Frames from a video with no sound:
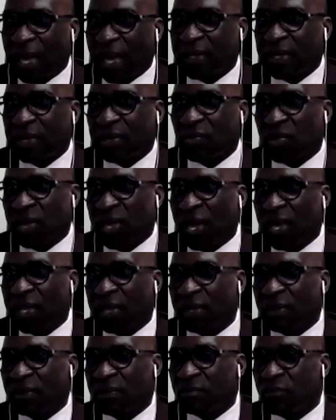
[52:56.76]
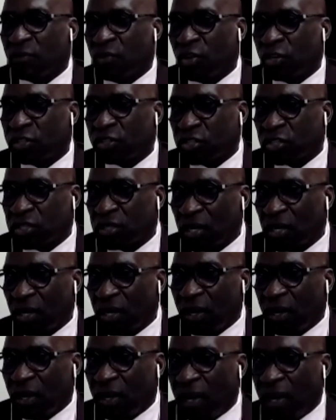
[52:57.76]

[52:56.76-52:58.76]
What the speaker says: can create a much